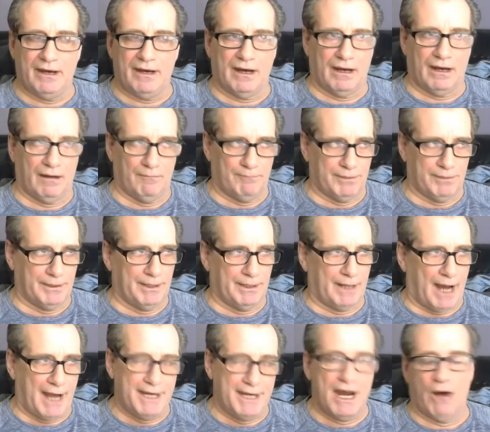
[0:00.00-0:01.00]
But
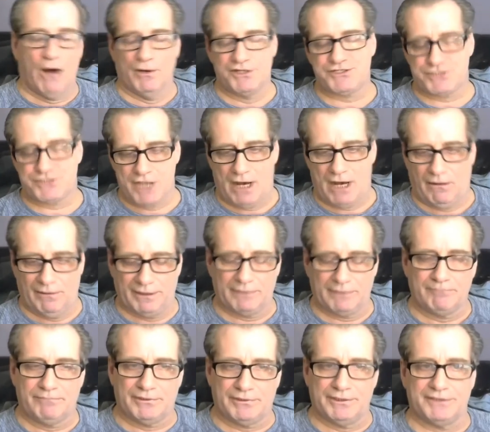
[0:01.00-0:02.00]
I know it's selling.
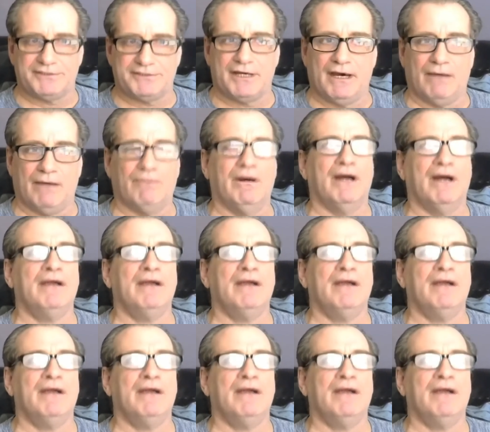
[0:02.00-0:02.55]
Put it that way.